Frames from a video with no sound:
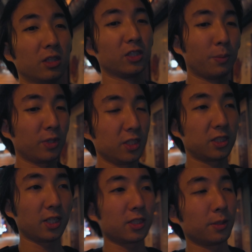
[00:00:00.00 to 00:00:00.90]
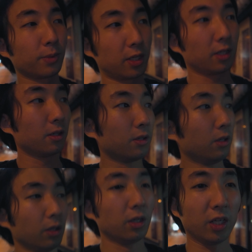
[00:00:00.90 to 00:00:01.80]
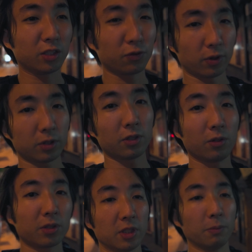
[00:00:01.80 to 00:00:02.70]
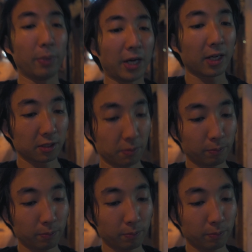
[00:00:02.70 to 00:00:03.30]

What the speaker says: some of these shots that I'm getting, as far as it looks on the back